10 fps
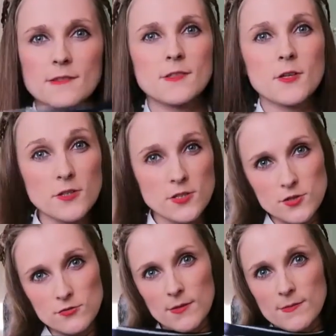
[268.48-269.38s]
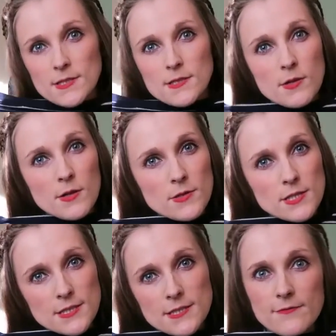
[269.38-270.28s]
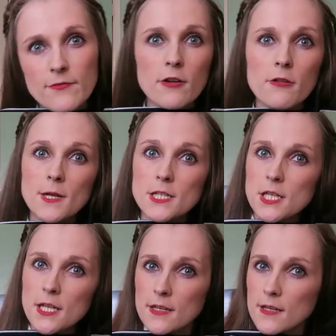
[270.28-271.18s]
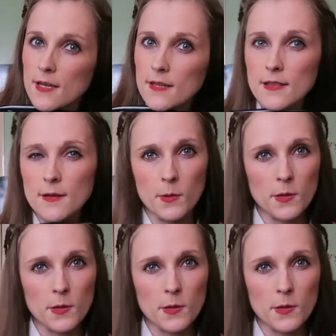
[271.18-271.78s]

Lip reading: also got the stripes as well, which is very much in at the